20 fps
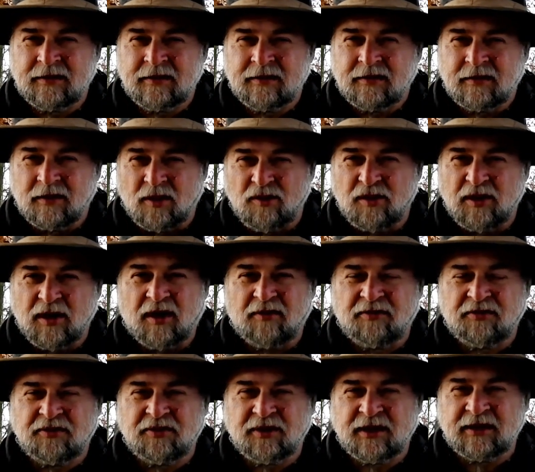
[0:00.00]
going
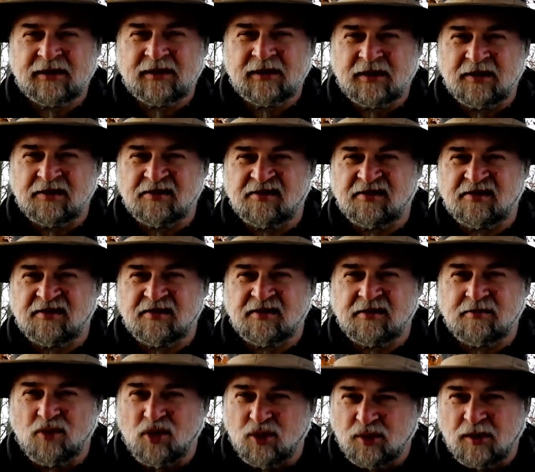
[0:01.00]
off-grid, is
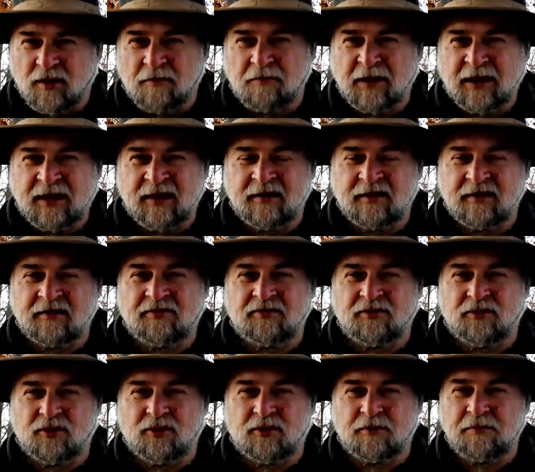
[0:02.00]
more complicated
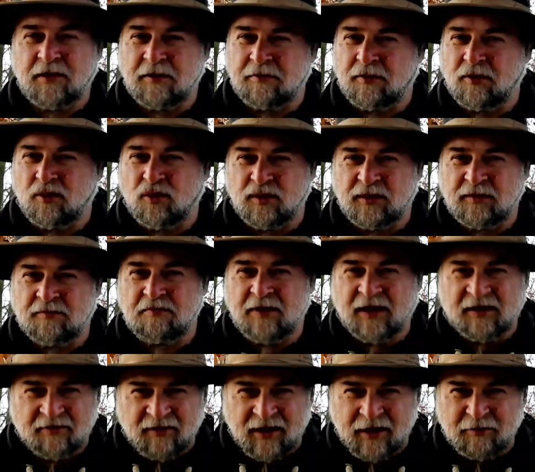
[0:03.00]
for people with big
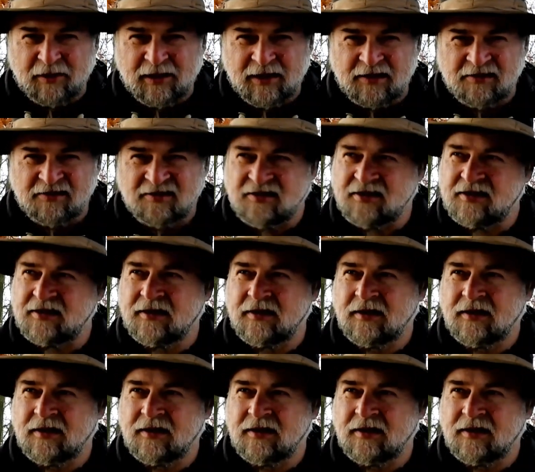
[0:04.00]
families,